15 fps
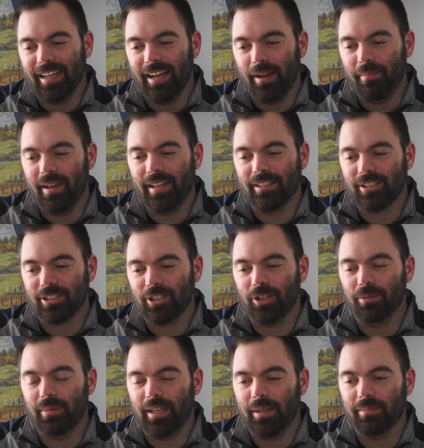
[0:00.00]
I made
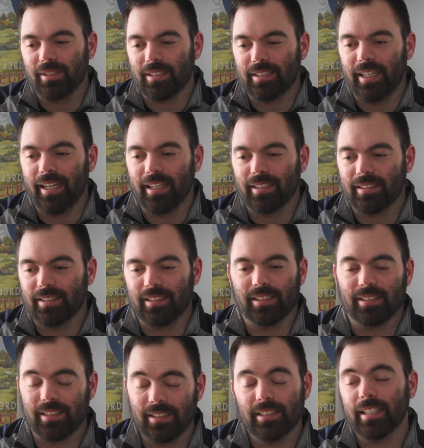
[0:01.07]
so many mistakes
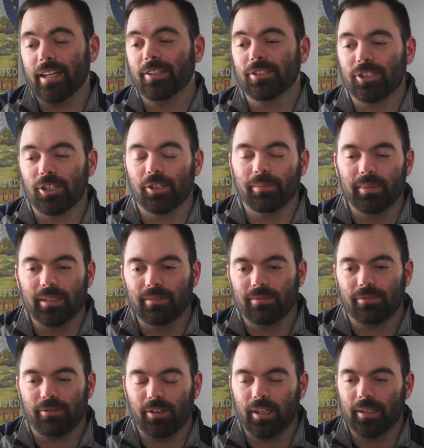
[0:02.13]
this entire tournament
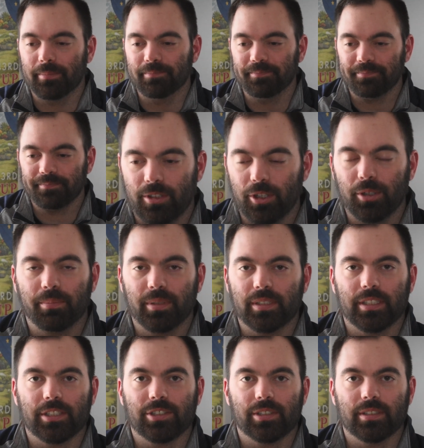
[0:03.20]
from good
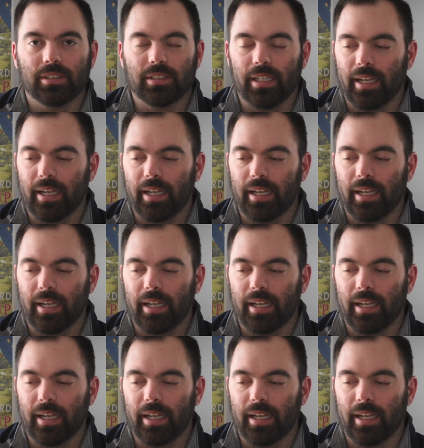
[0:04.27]
positions.